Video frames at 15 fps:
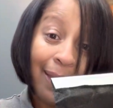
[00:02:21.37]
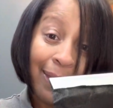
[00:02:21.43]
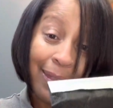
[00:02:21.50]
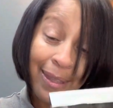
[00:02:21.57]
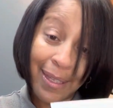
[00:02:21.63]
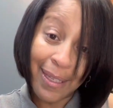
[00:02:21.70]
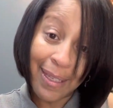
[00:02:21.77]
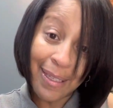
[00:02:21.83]

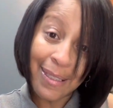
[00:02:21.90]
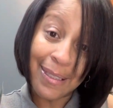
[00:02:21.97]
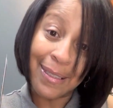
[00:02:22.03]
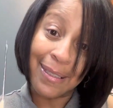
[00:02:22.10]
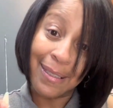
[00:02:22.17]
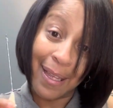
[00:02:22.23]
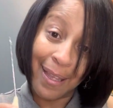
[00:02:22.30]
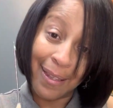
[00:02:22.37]
this
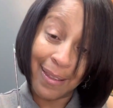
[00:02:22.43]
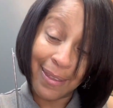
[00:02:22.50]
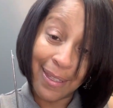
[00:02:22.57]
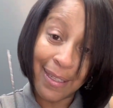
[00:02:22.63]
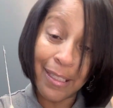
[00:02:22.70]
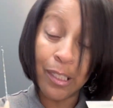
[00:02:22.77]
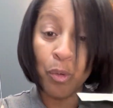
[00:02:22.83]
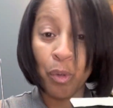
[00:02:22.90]
and
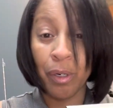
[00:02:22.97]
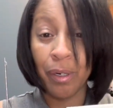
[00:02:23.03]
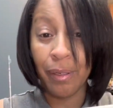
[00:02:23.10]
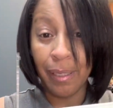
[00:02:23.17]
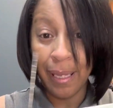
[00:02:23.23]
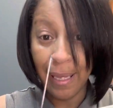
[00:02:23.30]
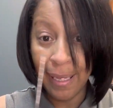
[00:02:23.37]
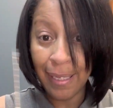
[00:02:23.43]
this work
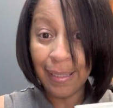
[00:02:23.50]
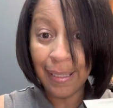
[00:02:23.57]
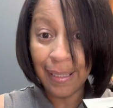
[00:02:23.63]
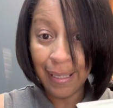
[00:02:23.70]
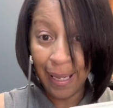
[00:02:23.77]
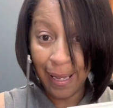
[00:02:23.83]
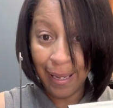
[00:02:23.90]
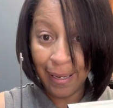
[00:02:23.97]
hand in
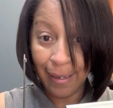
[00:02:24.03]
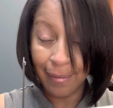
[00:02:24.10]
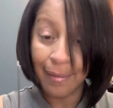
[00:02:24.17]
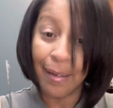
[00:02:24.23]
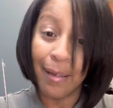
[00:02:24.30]
hand